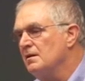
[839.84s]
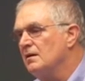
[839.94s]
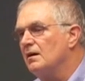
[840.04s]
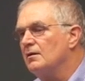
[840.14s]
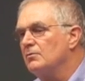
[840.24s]

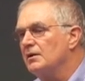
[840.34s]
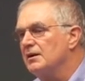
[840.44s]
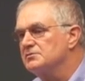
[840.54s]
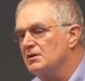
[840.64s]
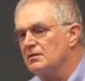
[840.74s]
When
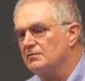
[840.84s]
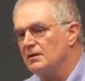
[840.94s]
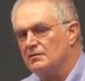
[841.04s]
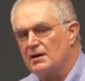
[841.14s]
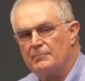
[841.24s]
I
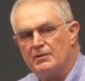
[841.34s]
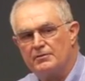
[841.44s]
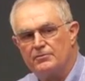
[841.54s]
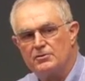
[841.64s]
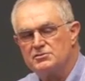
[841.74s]
got my
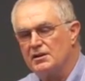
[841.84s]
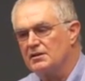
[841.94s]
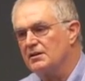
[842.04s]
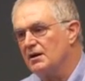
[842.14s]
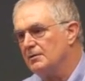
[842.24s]
first set
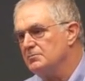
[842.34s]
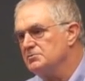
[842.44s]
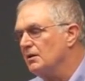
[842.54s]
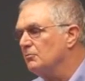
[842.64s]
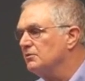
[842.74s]
of
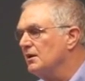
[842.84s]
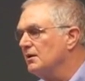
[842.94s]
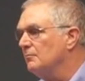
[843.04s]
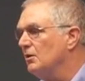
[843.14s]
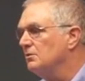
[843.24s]
cubs, I would take
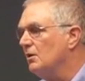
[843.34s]
them on